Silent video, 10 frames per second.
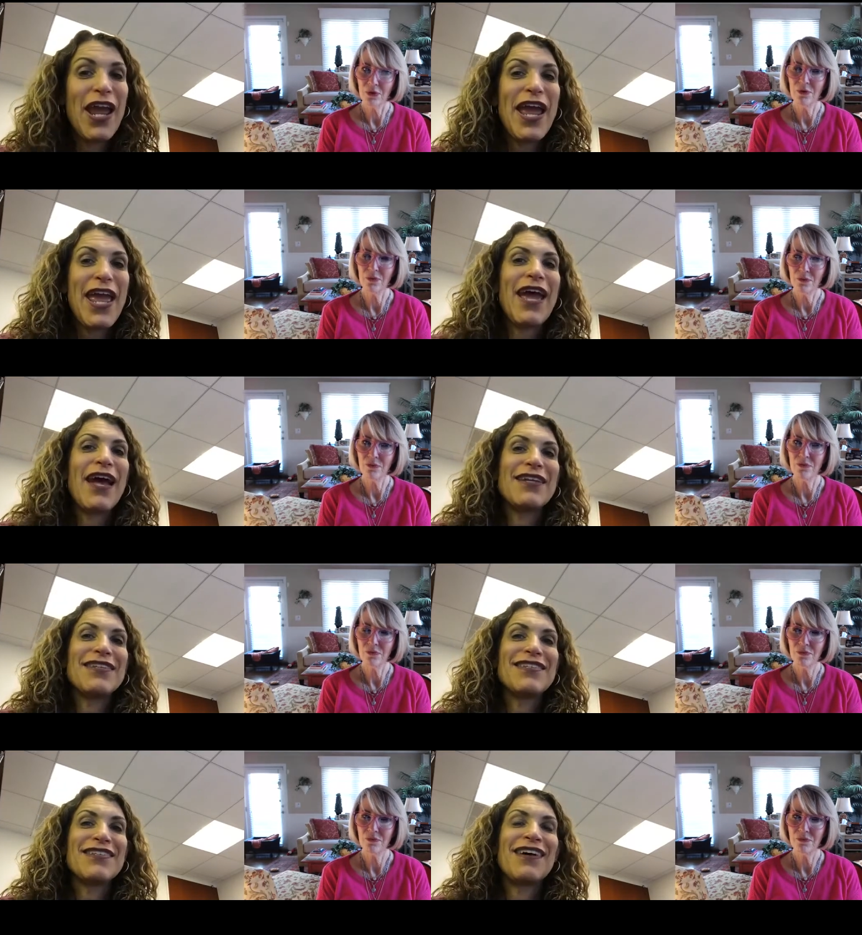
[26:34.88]

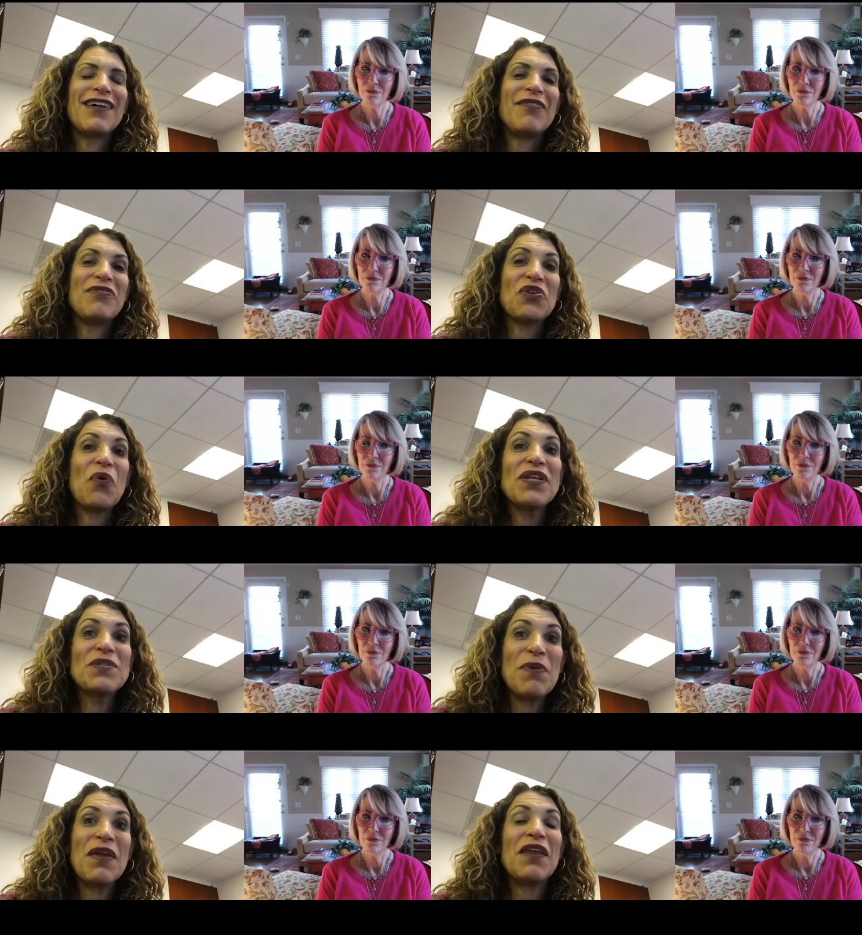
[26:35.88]
Speaker 1: and uh, so it's
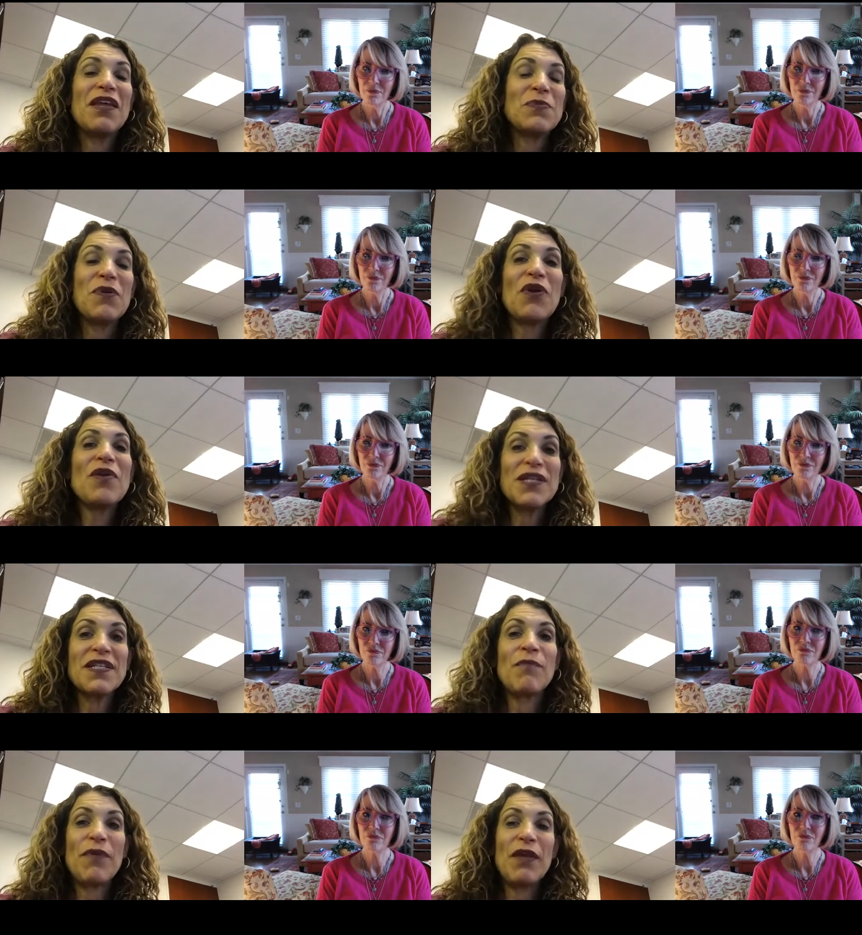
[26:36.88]
been it's been great because
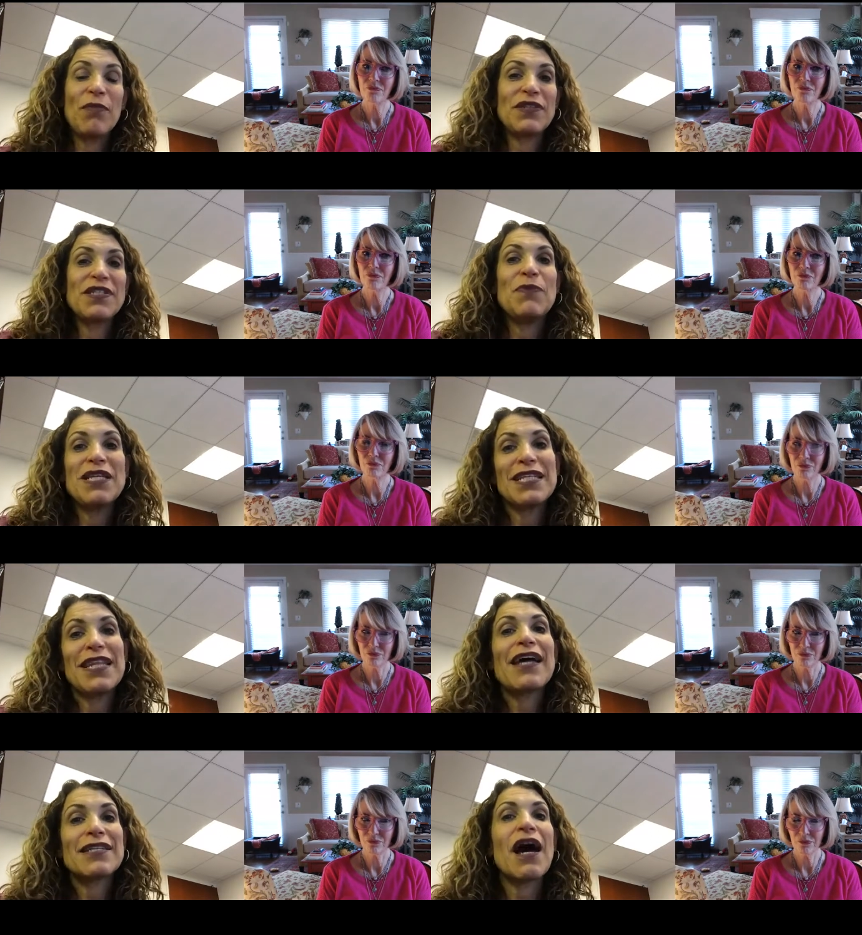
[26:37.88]
I've been able to speak to
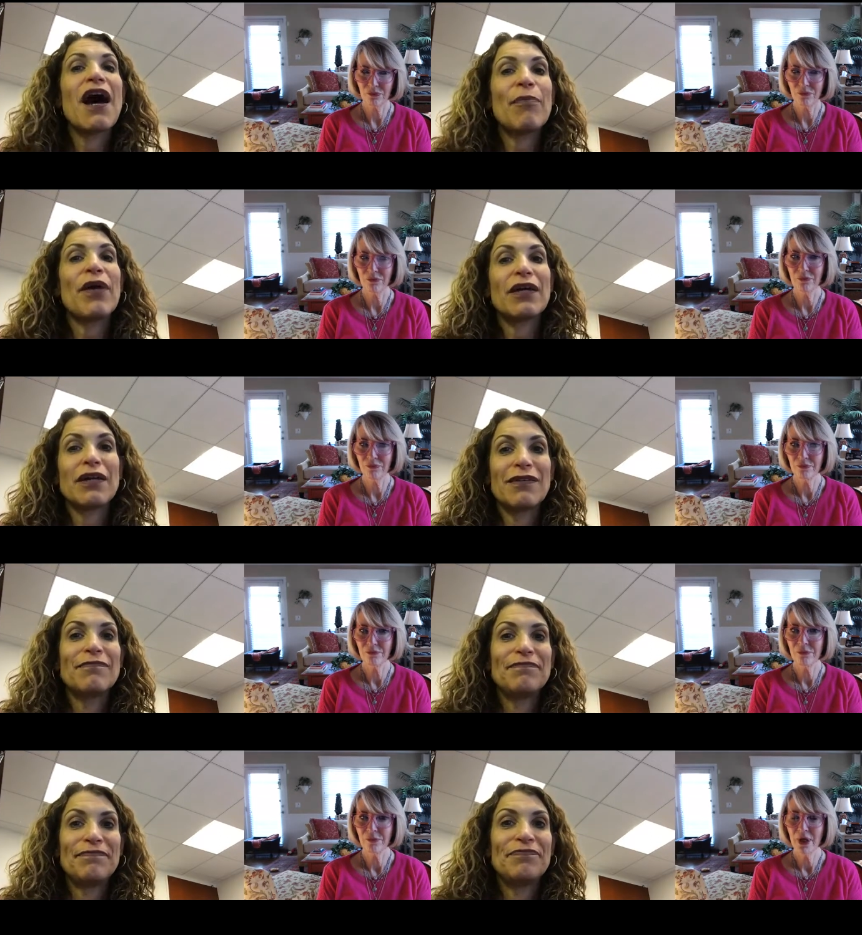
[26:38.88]
that topic.
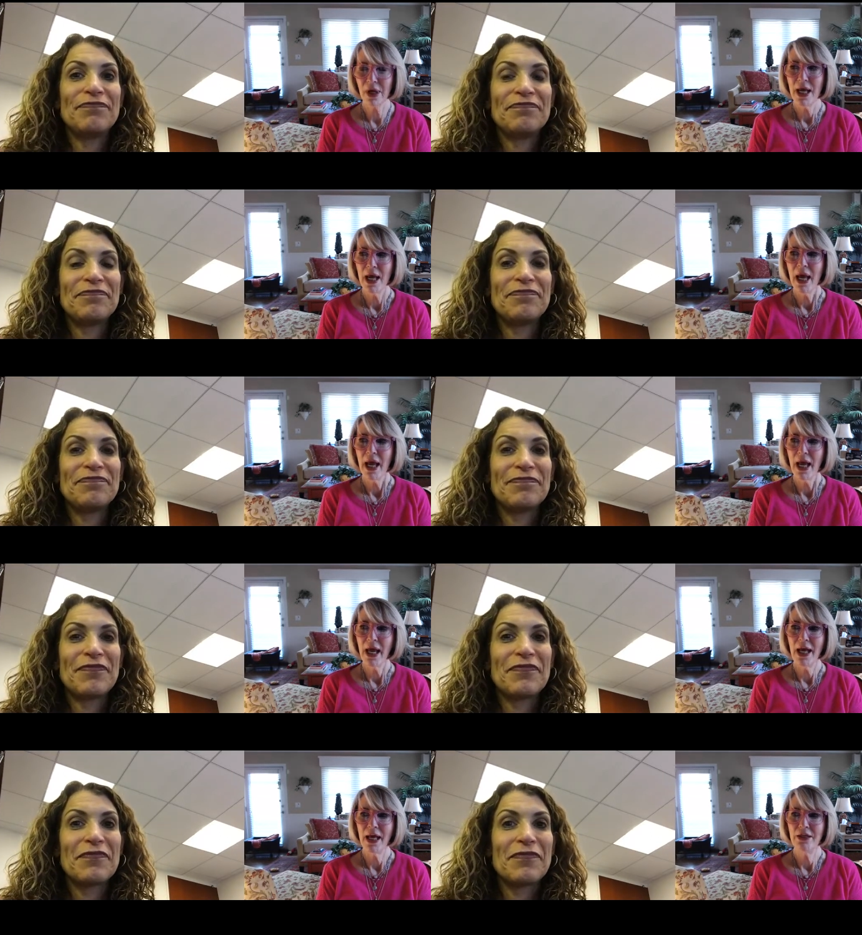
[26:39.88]

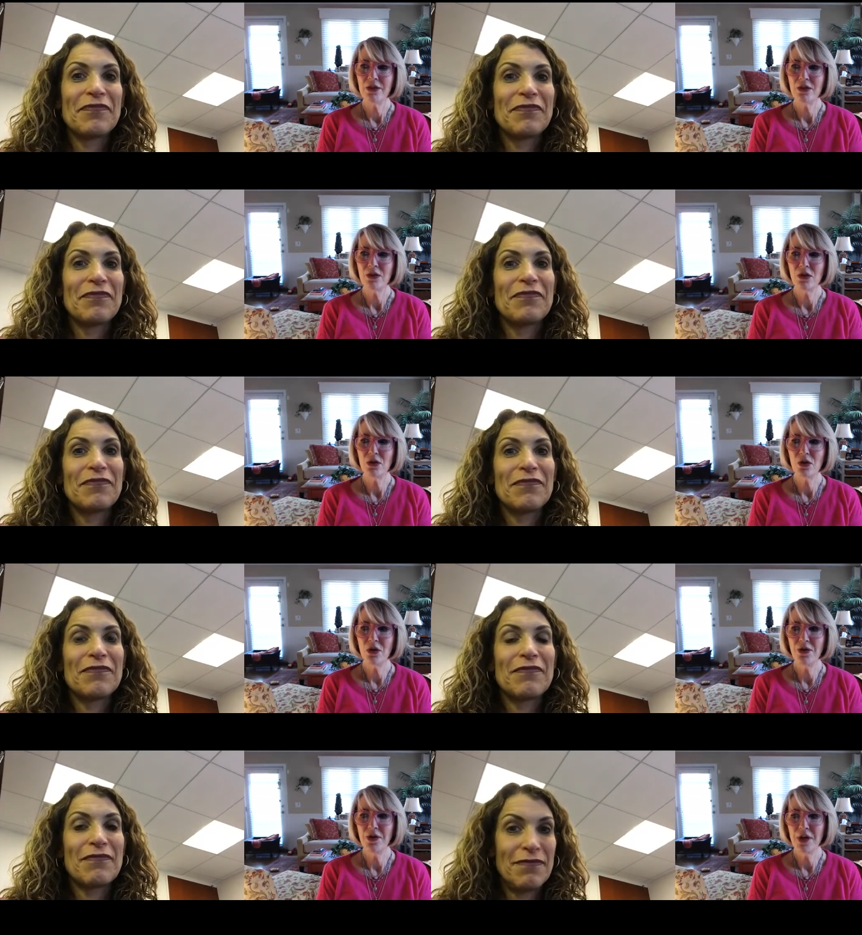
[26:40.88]
Speaker 2: And
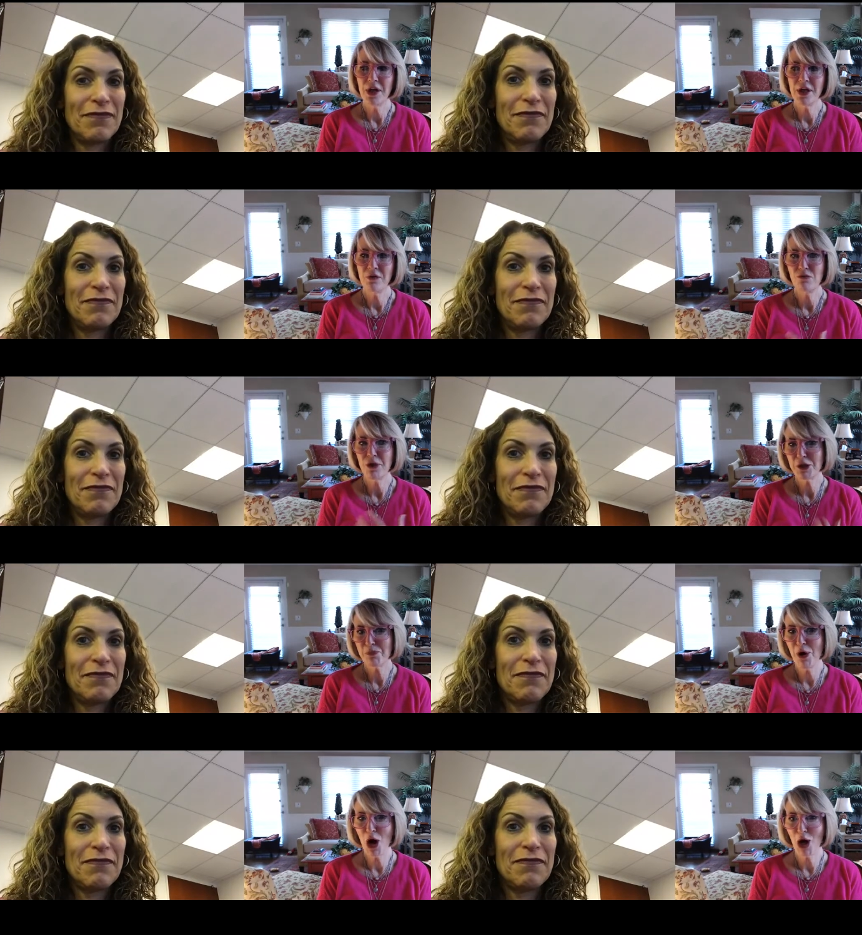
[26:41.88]
the
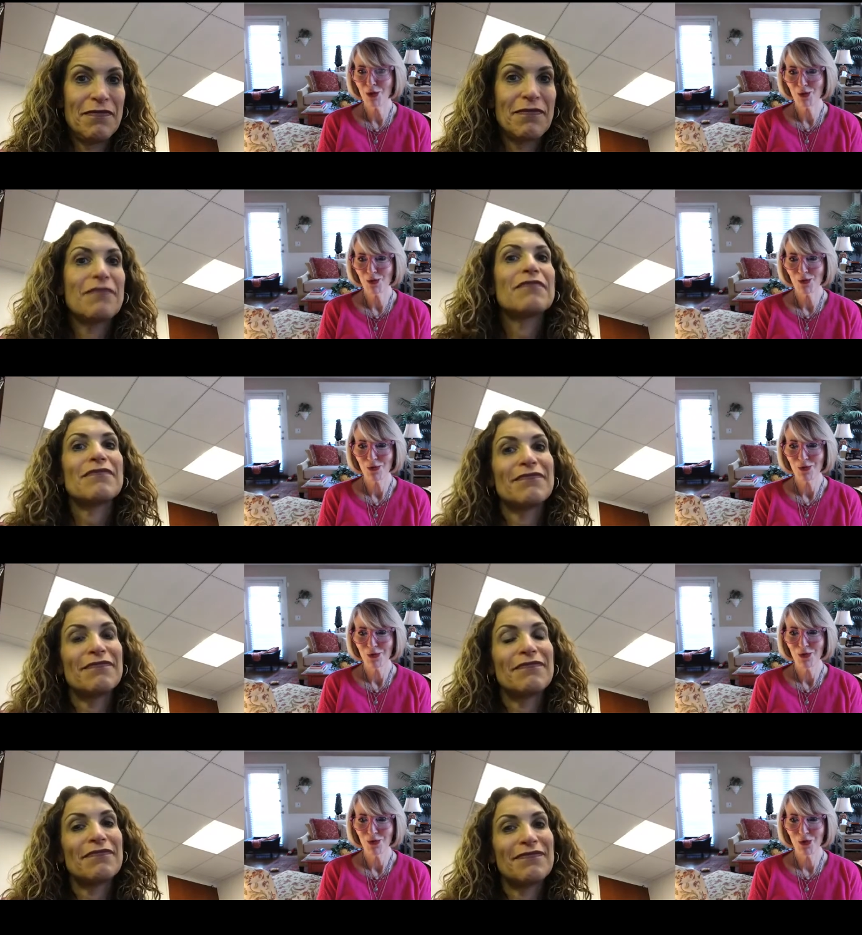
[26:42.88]
response
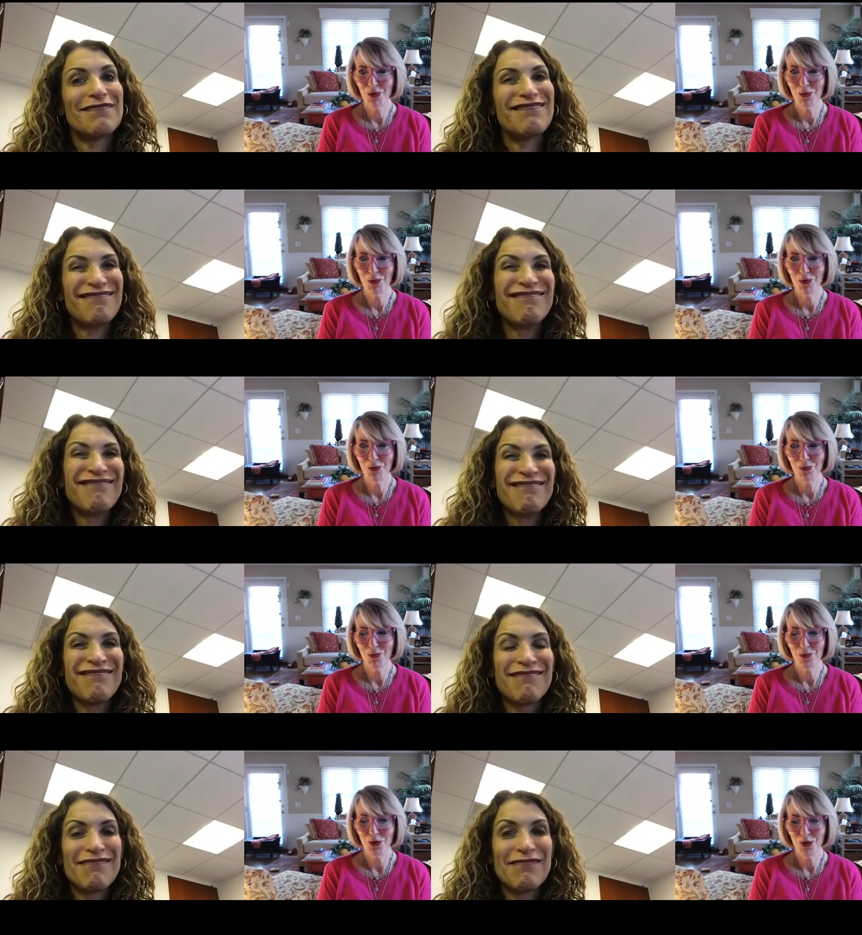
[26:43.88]
to
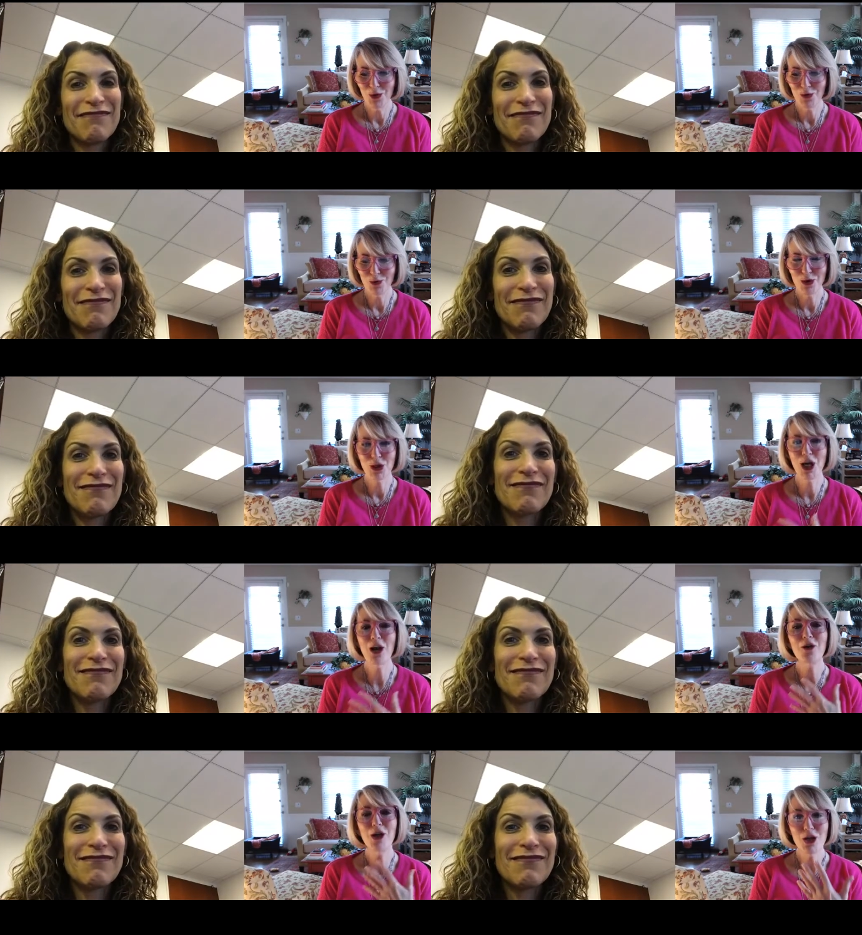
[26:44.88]
you
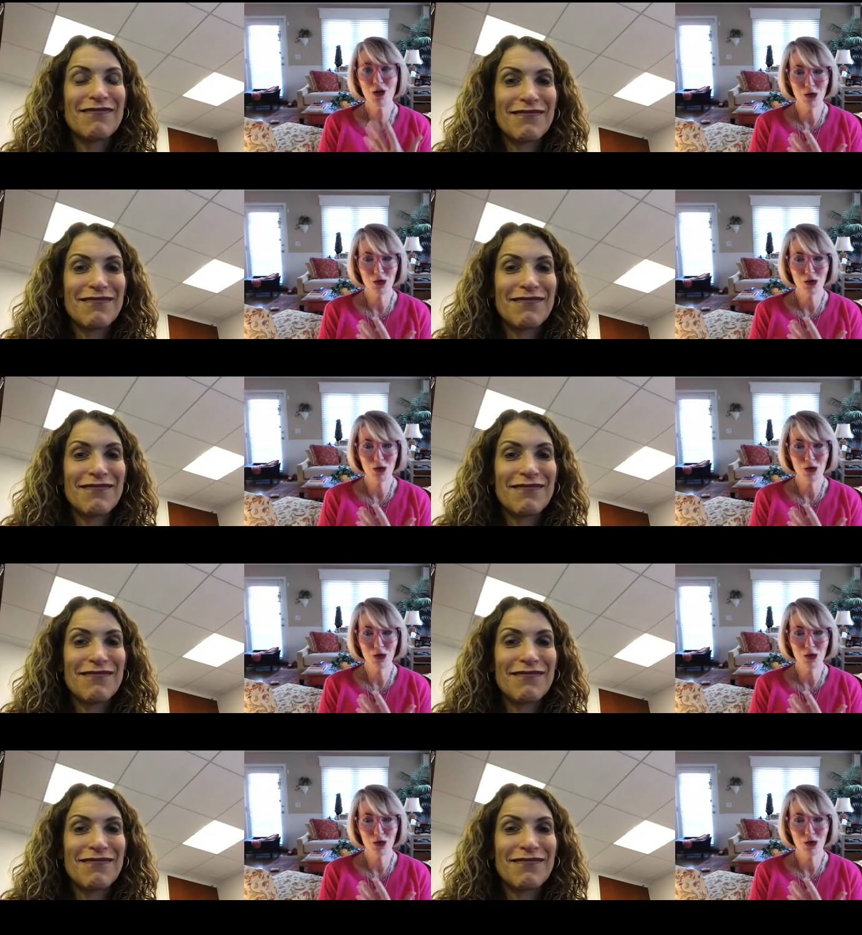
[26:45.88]
sharing your